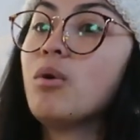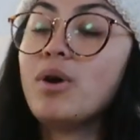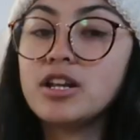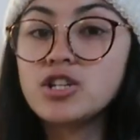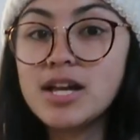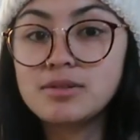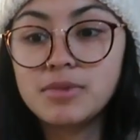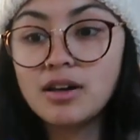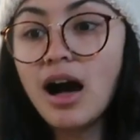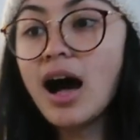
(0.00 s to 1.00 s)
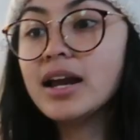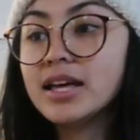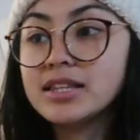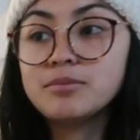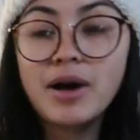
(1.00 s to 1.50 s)
will want to try something
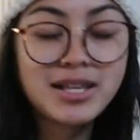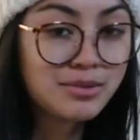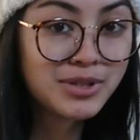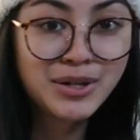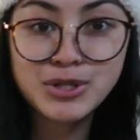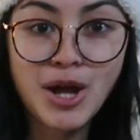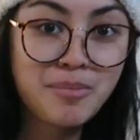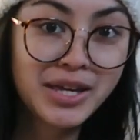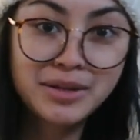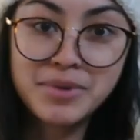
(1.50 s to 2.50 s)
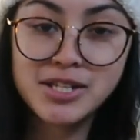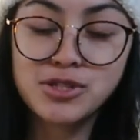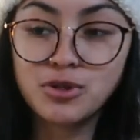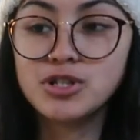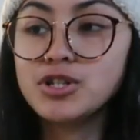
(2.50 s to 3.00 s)
on and then possibly go shopping in my
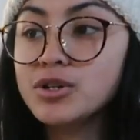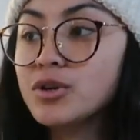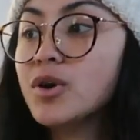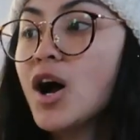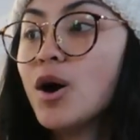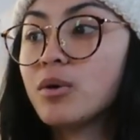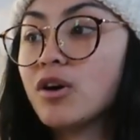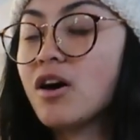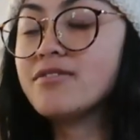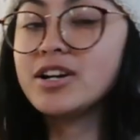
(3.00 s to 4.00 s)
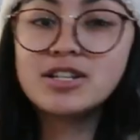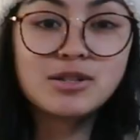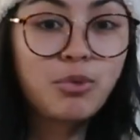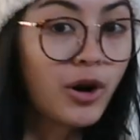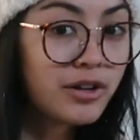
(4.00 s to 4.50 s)
store too. We're all very
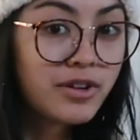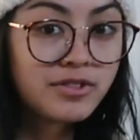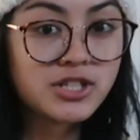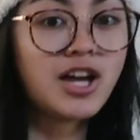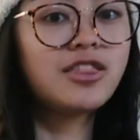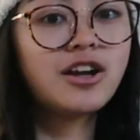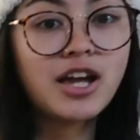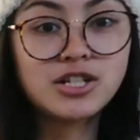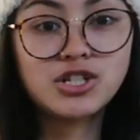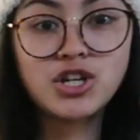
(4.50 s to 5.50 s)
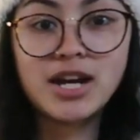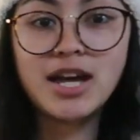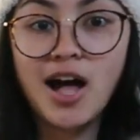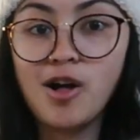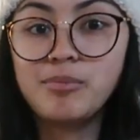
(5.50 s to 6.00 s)
supportive of each other and just try
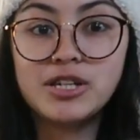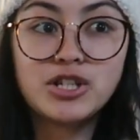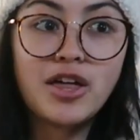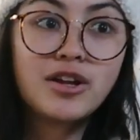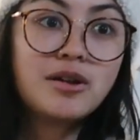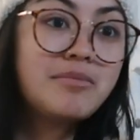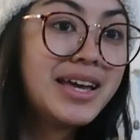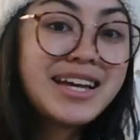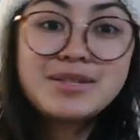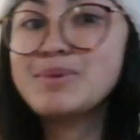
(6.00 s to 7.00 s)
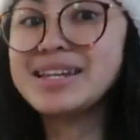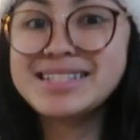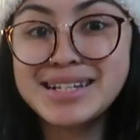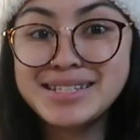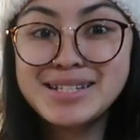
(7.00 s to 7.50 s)
to help each other make as many
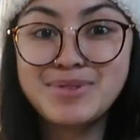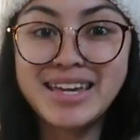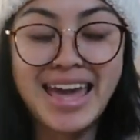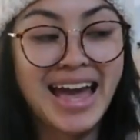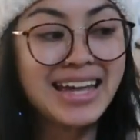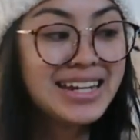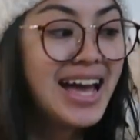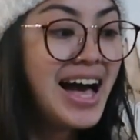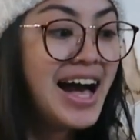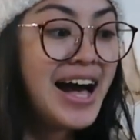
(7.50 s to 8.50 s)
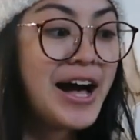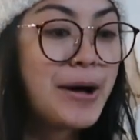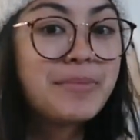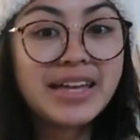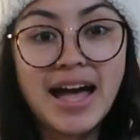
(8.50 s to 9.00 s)
sales as we can.
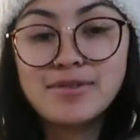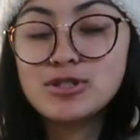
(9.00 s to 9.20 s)
Um, but yeah,